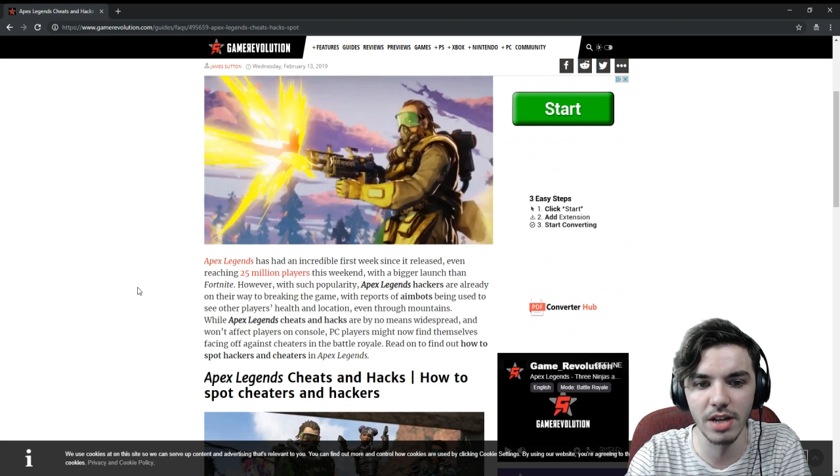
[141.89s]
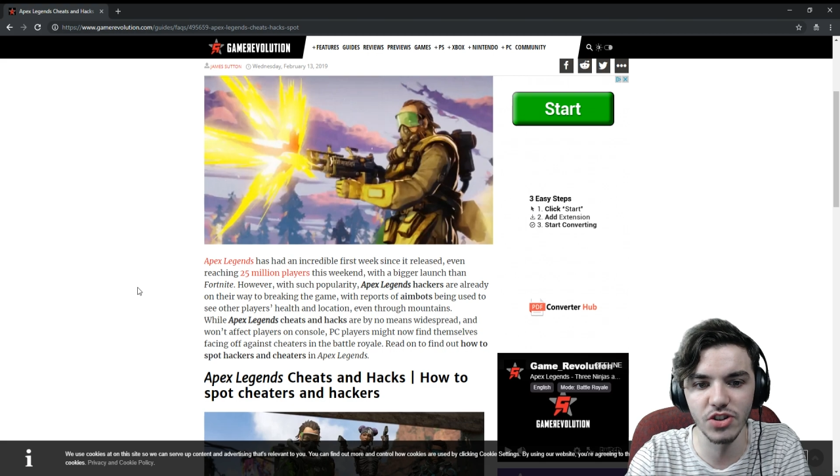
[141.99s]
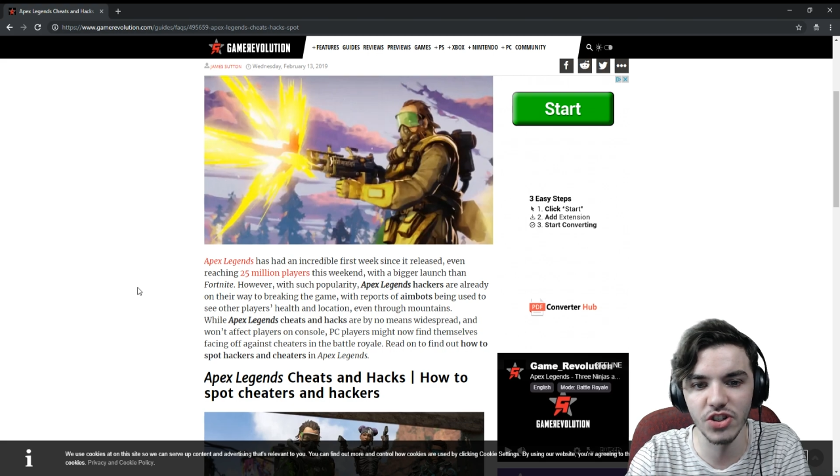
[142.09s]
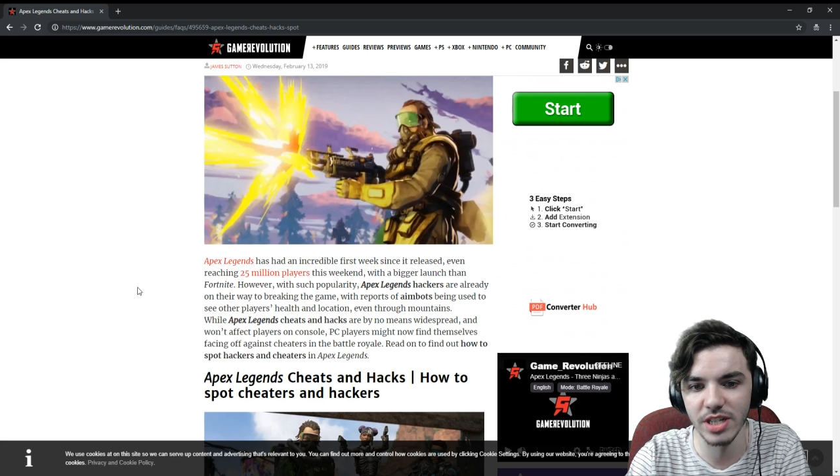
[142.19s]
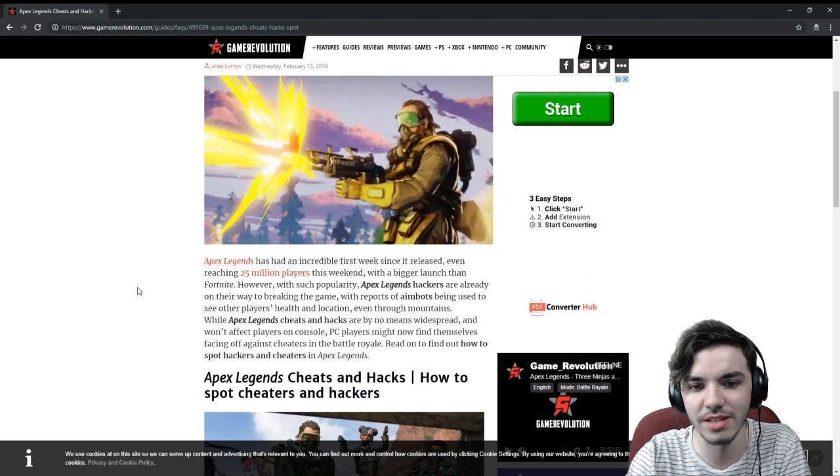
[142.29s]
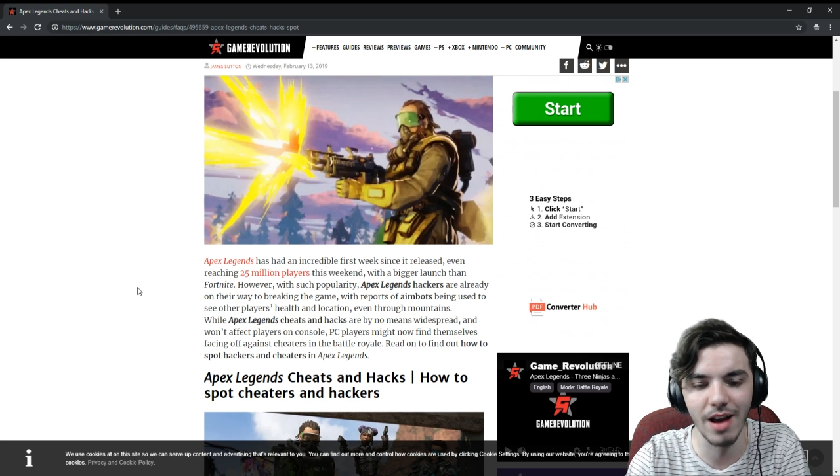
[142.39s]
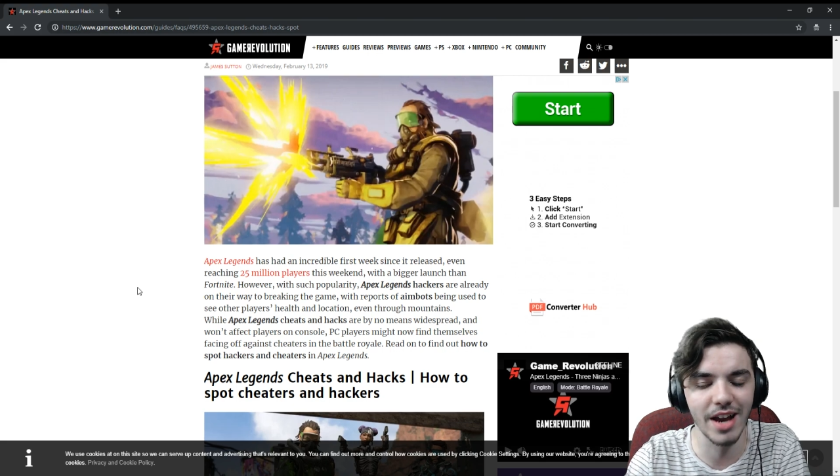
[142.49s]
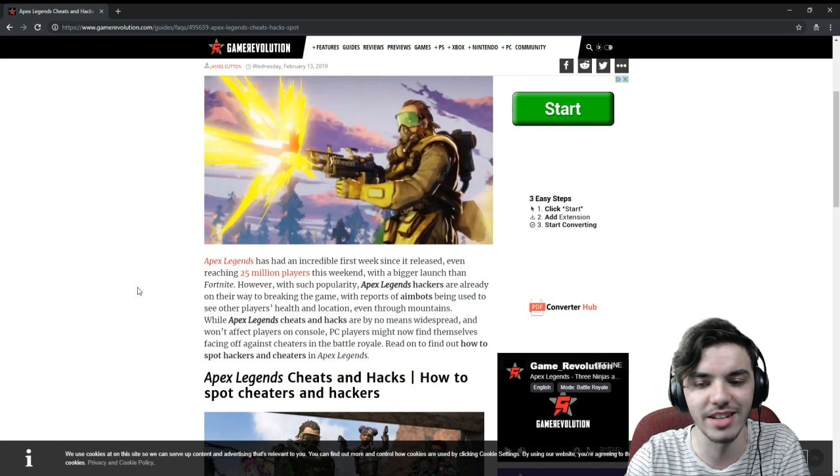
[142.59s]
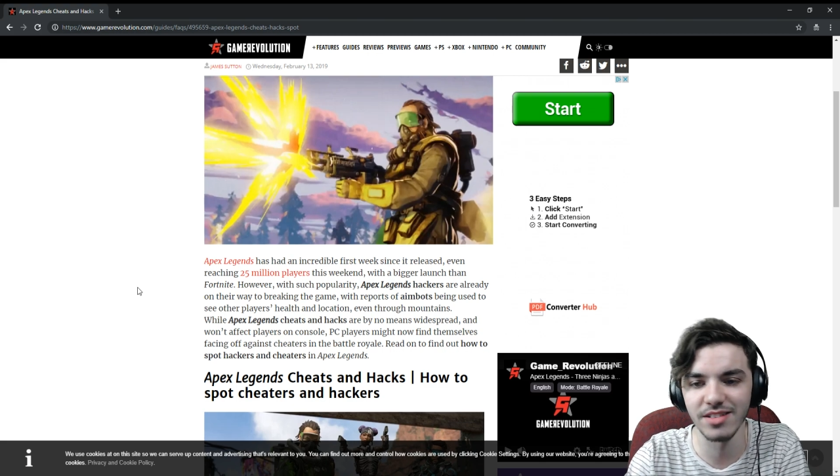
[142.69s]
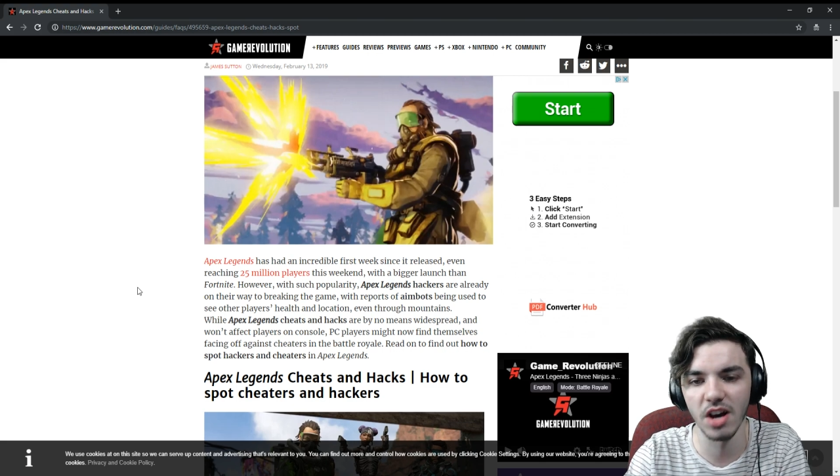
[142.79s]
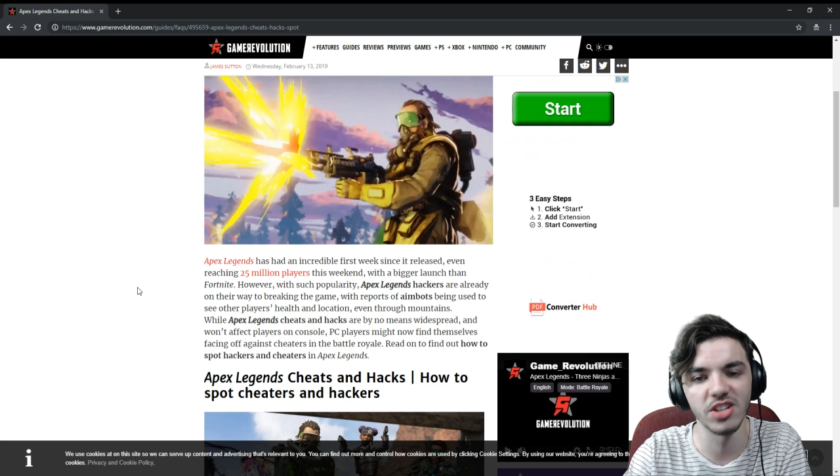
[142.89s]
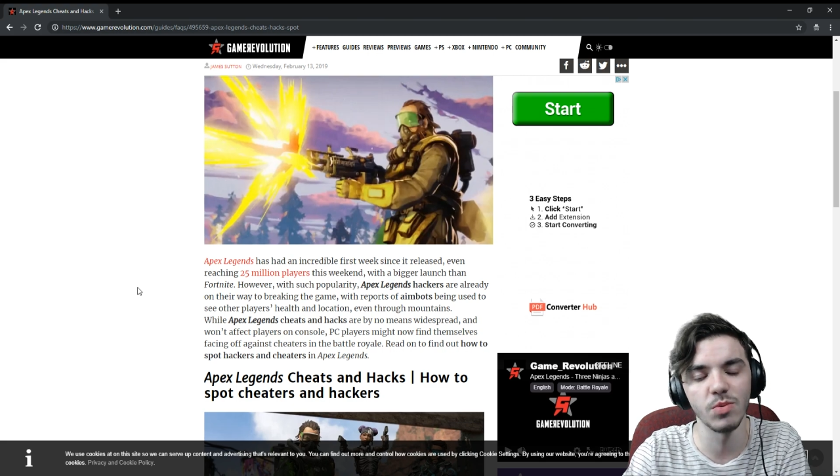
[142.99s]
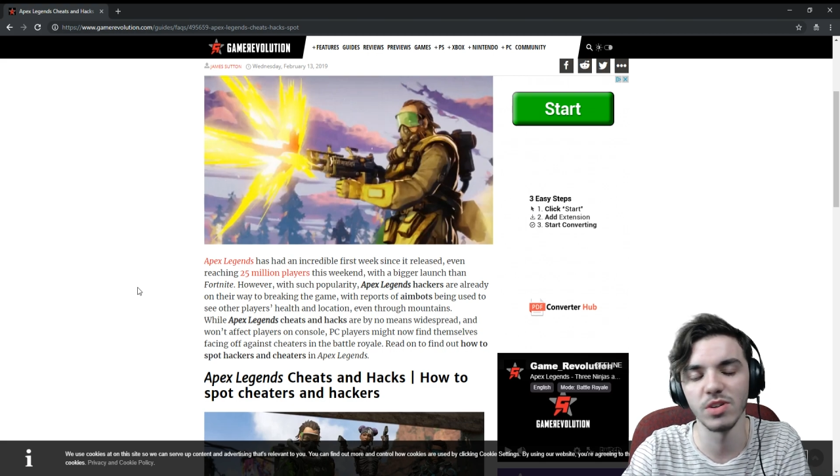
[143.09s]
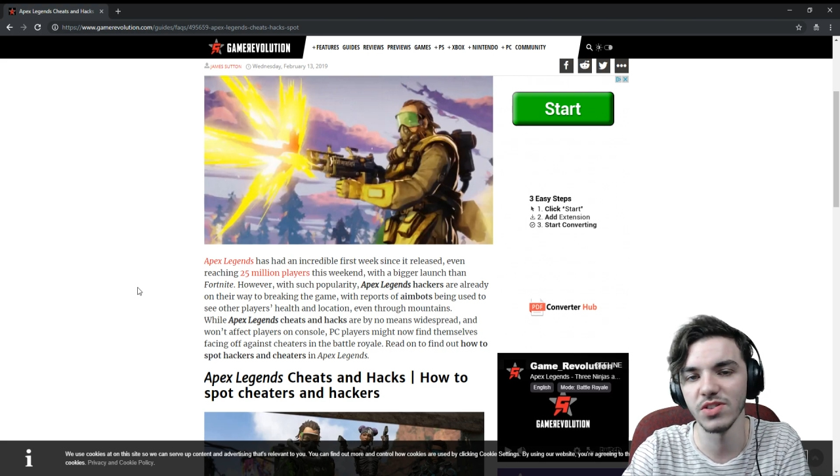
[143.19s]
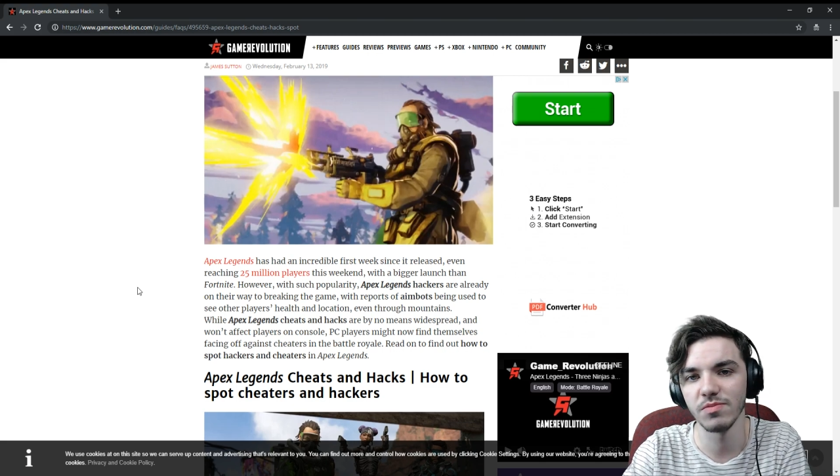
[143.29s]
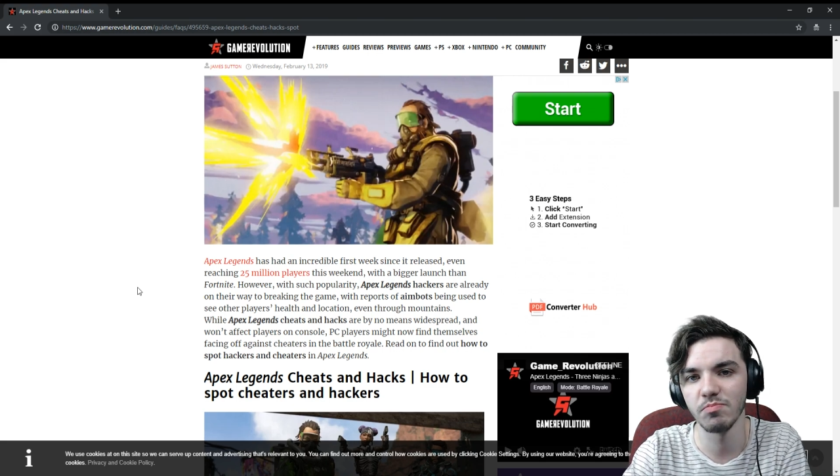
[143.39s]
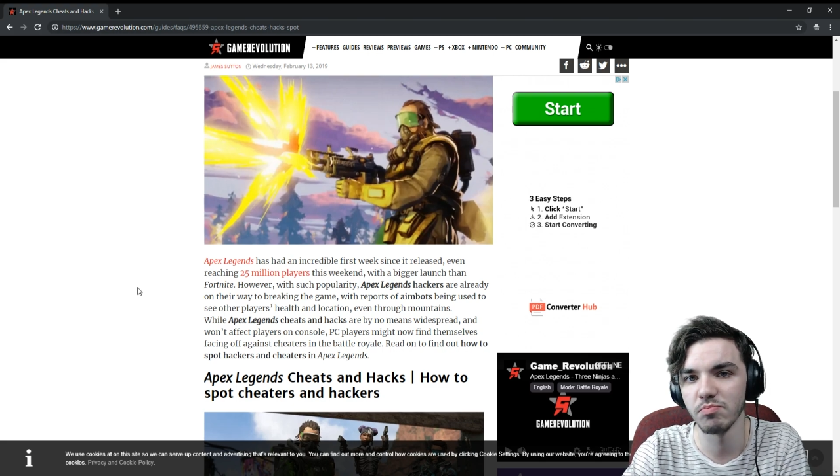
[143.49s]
cheat, I could tell you, is